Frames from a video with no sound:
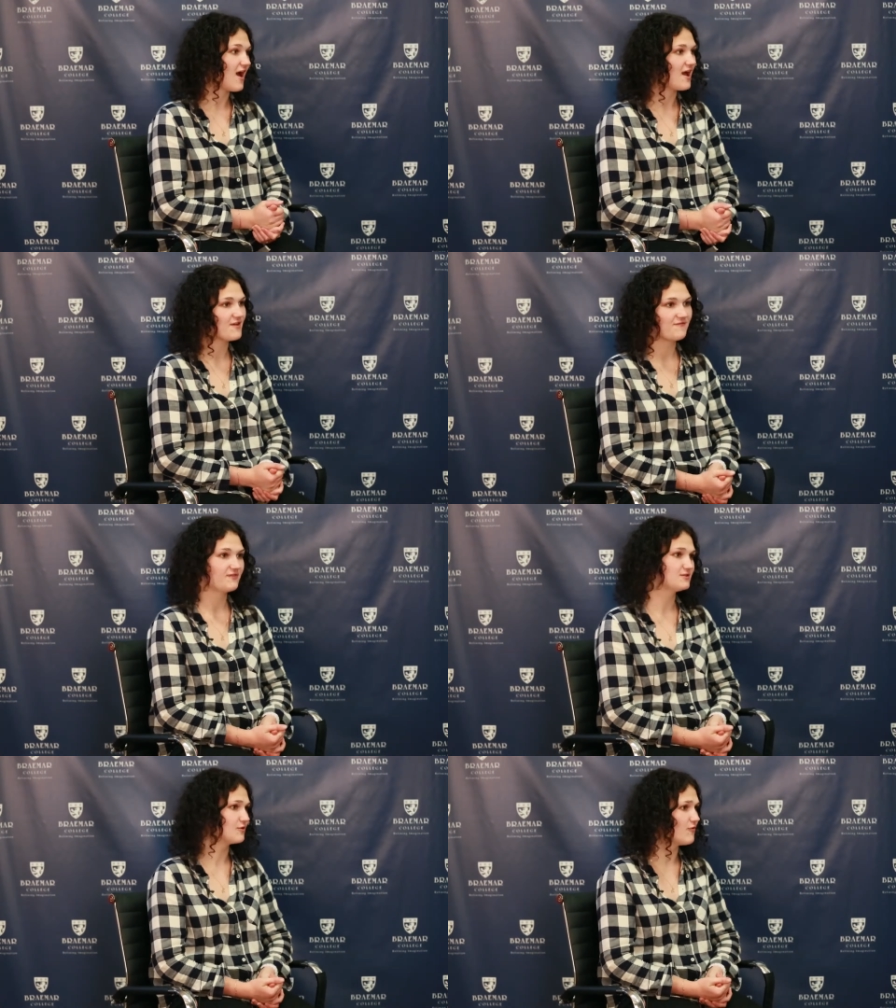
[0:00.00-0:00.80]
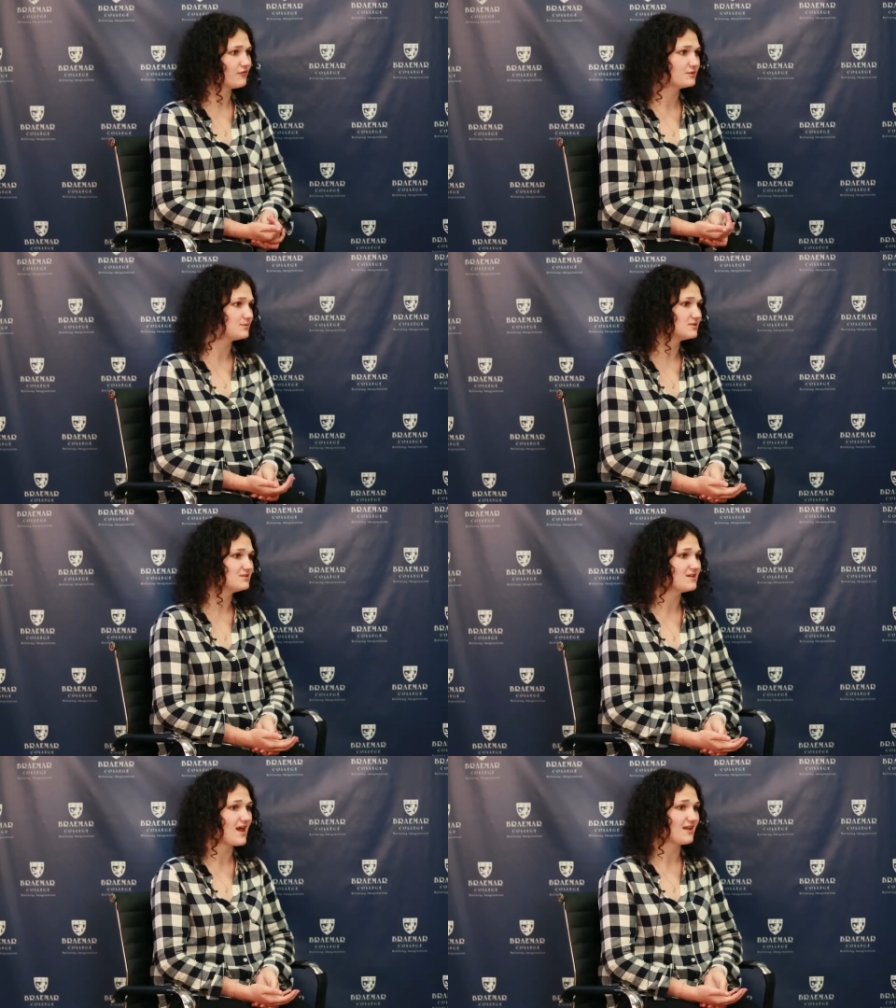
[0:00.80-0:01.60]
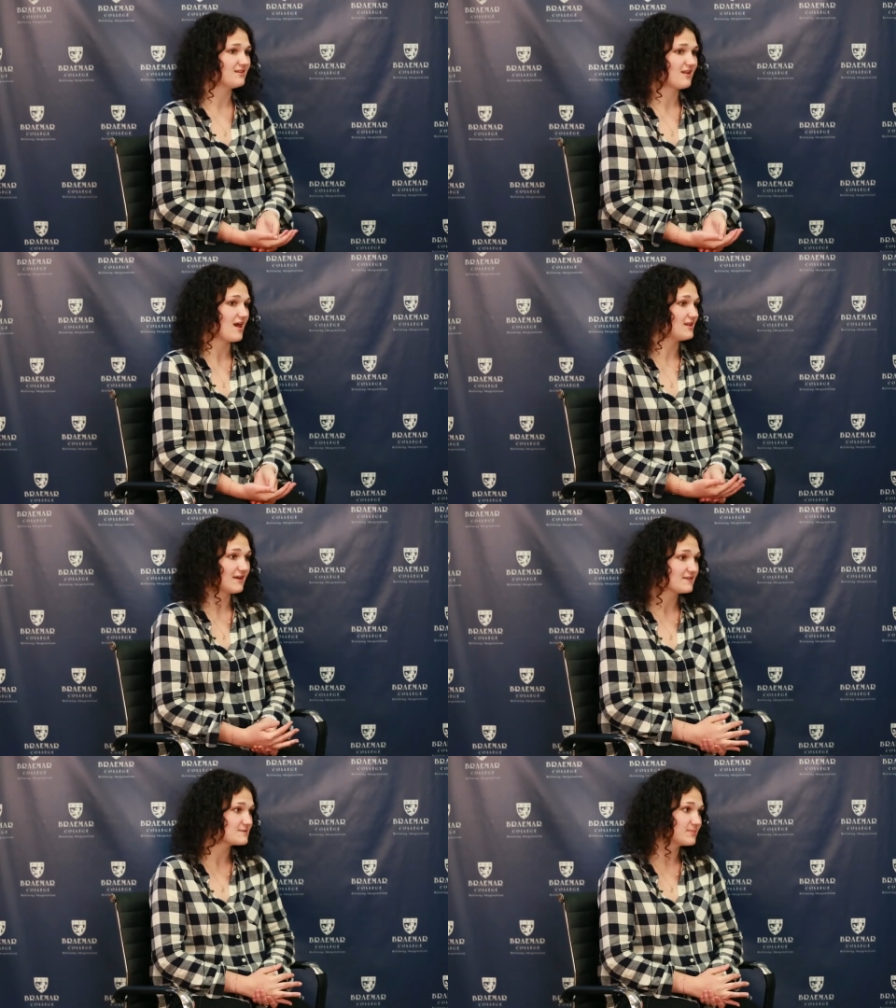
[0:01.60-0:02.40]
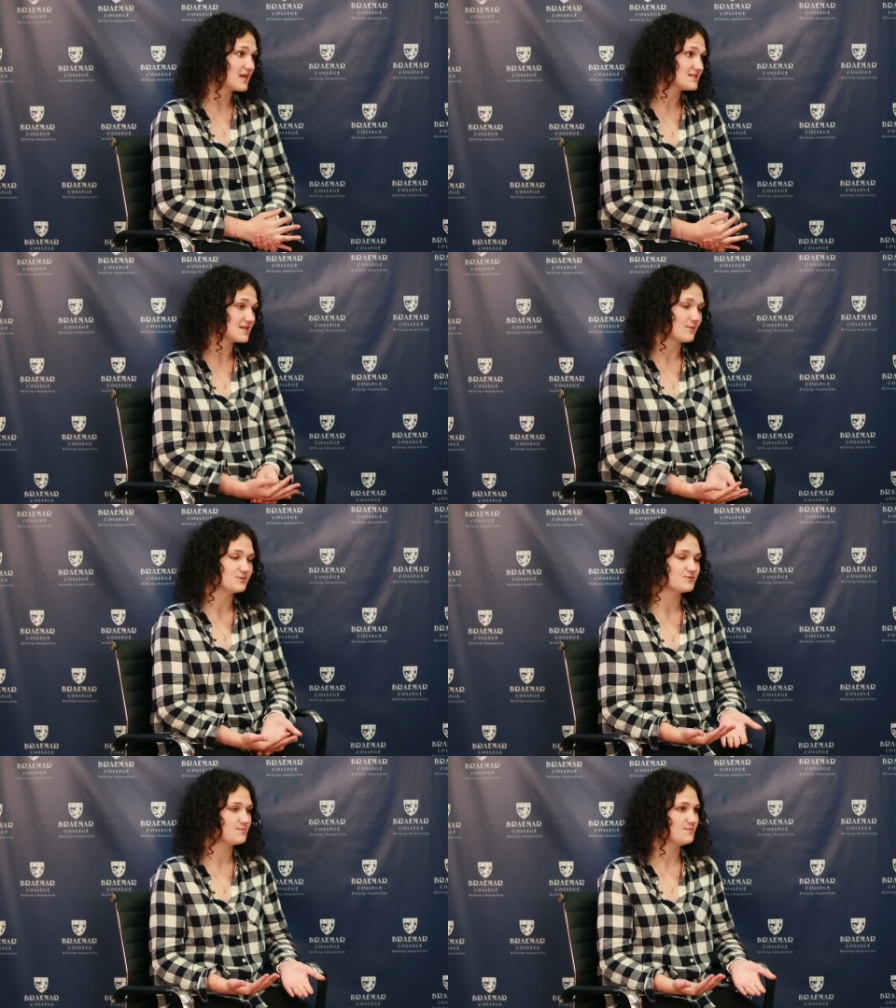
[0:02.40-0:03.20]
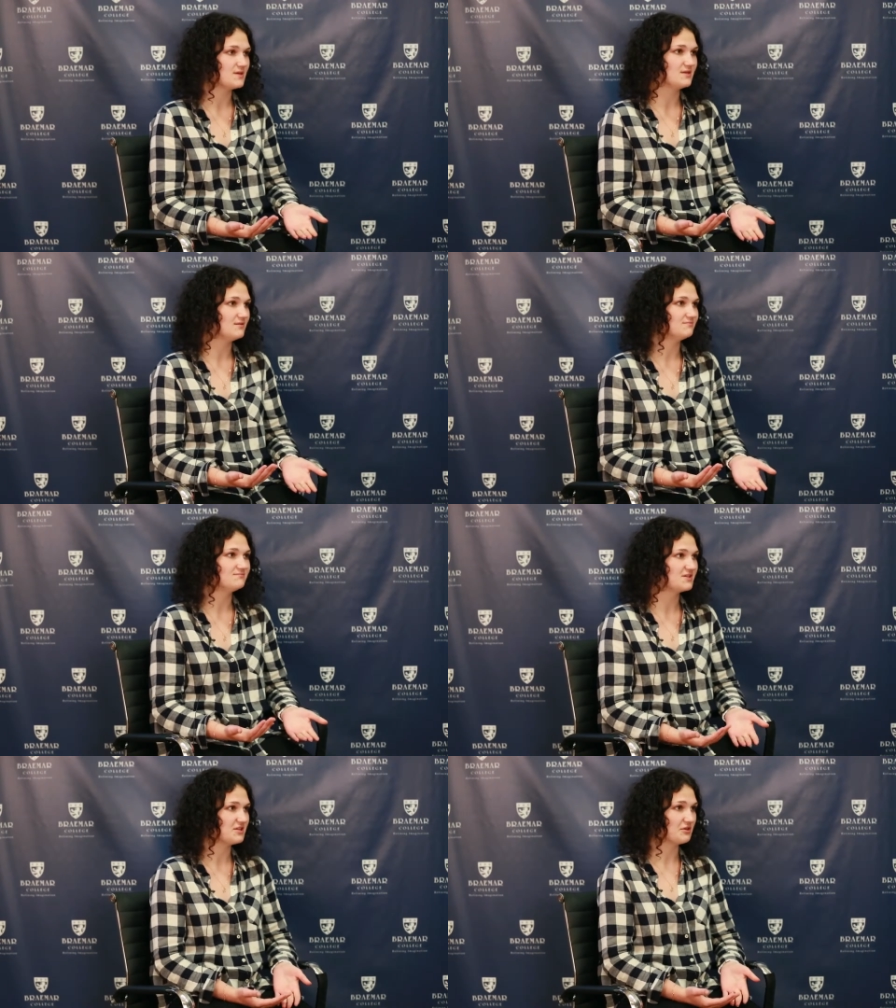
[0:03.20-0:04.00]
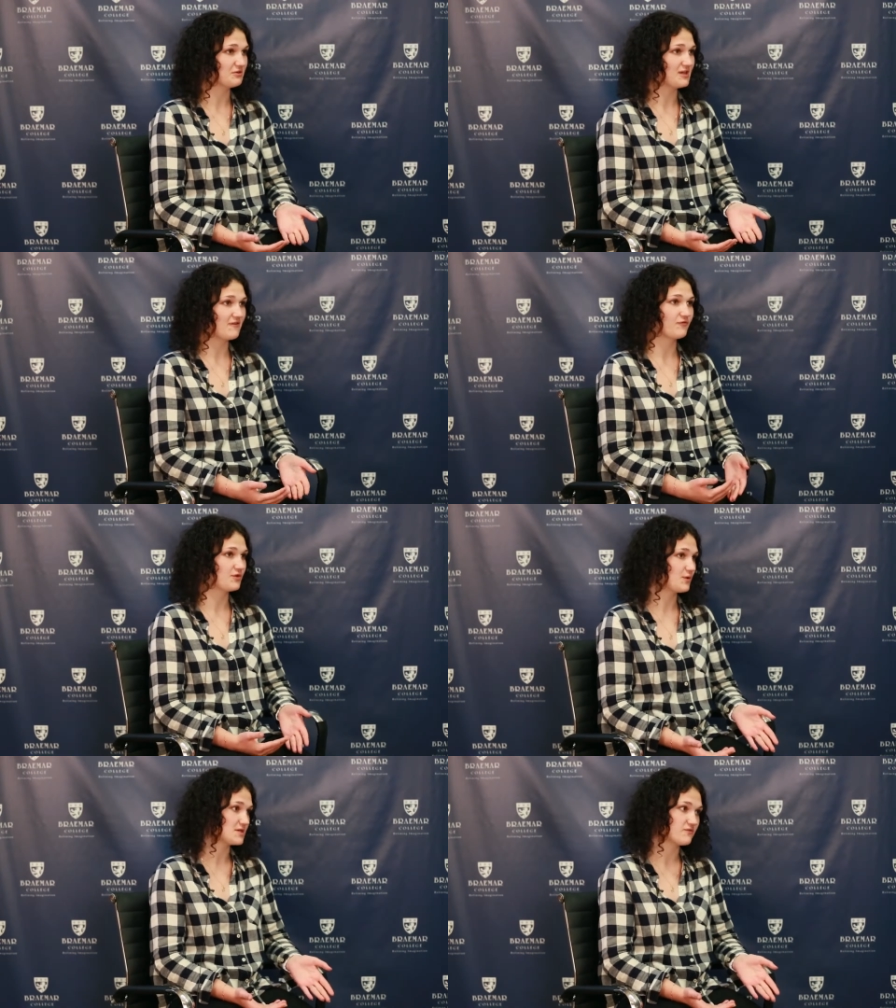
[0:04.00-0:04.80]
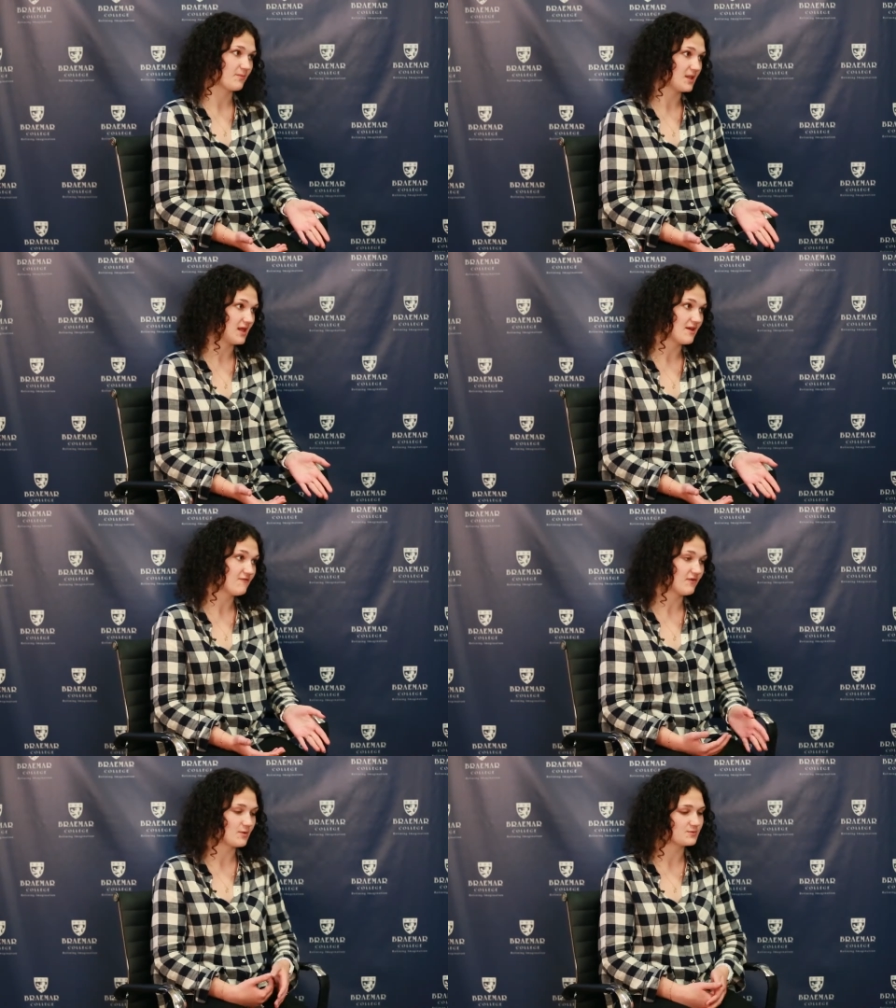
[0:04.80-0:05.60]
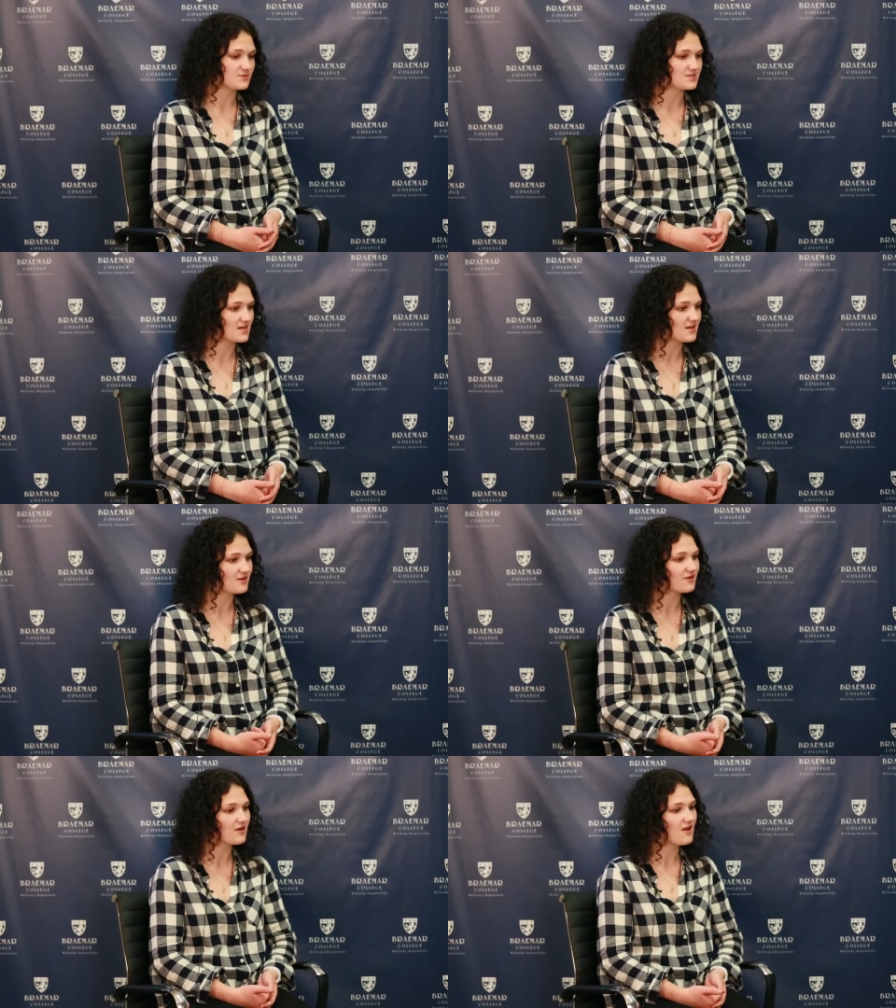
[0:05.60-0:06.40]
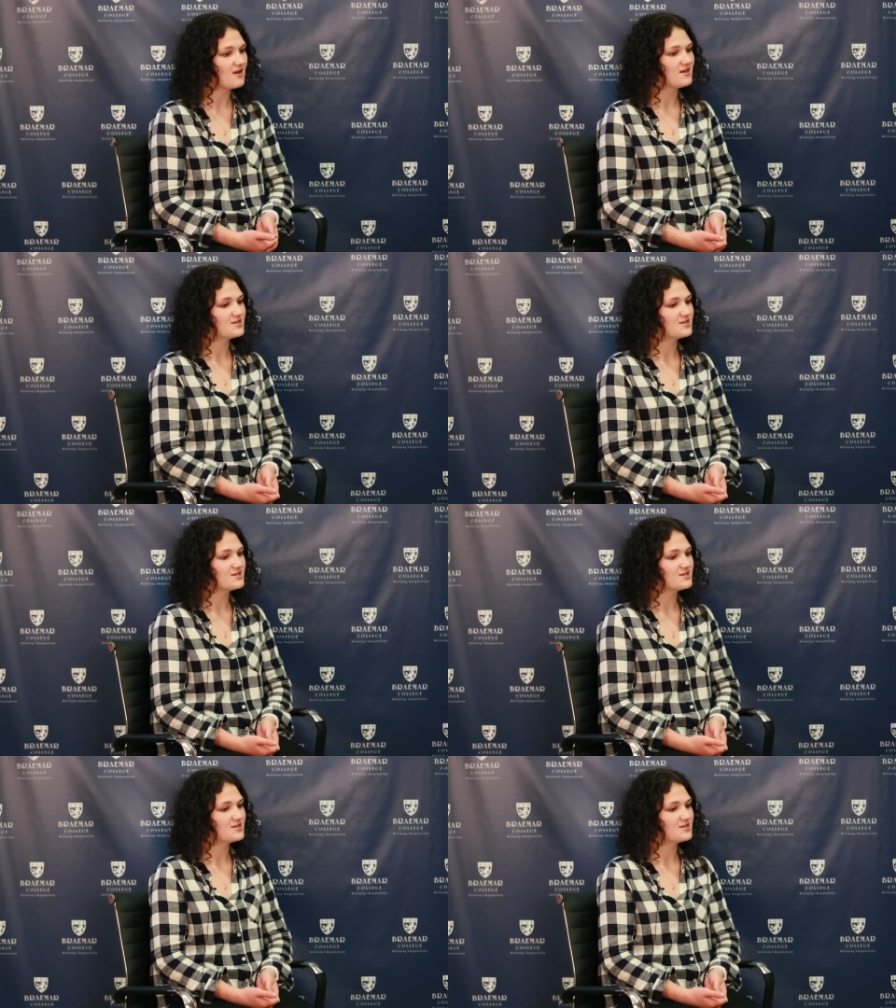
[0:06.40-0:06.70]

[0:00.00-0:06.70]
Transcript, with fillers: I feel comfortable, and I like this place. I want to be here like for the rest of my life. I want to stay here.